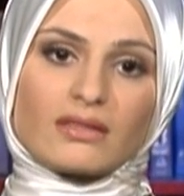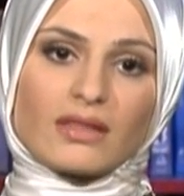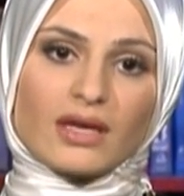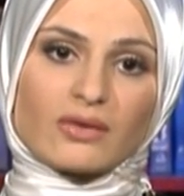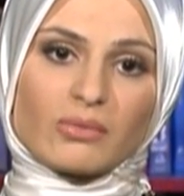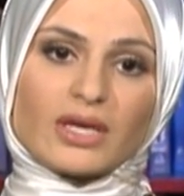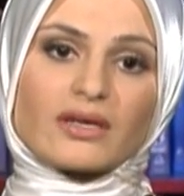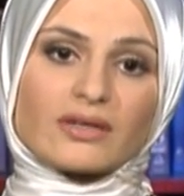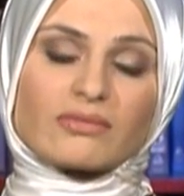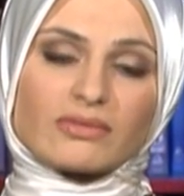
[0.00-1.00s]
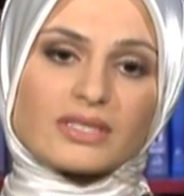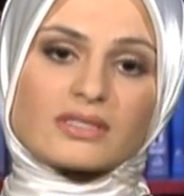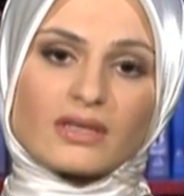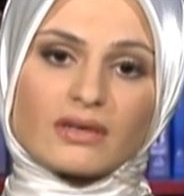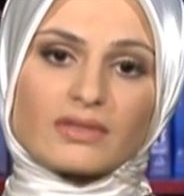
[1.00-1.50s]
then we are at
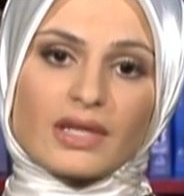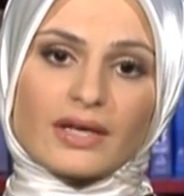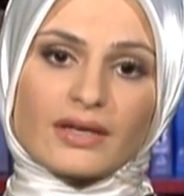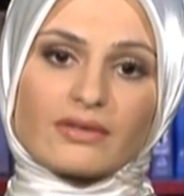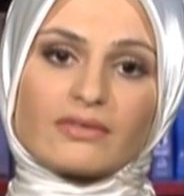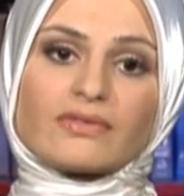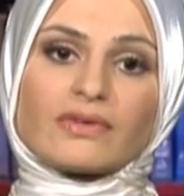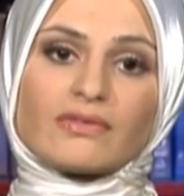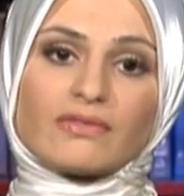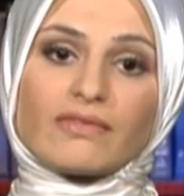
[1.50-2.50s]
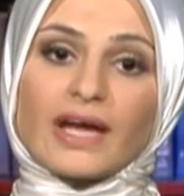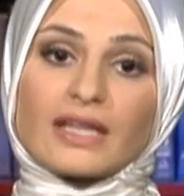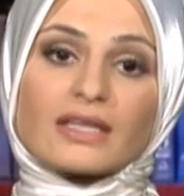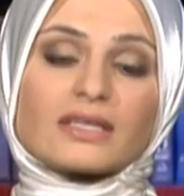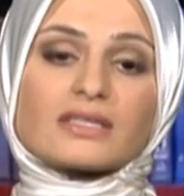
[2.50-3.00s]
risk of a lot of
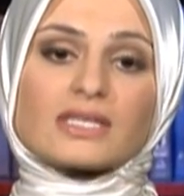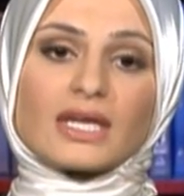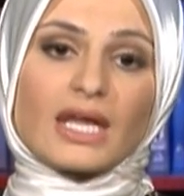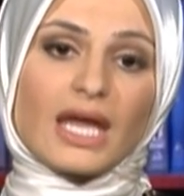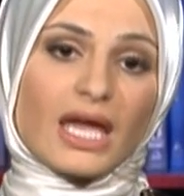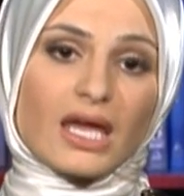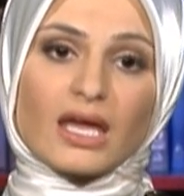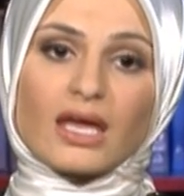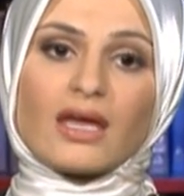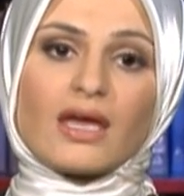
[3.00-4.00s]
violence and hate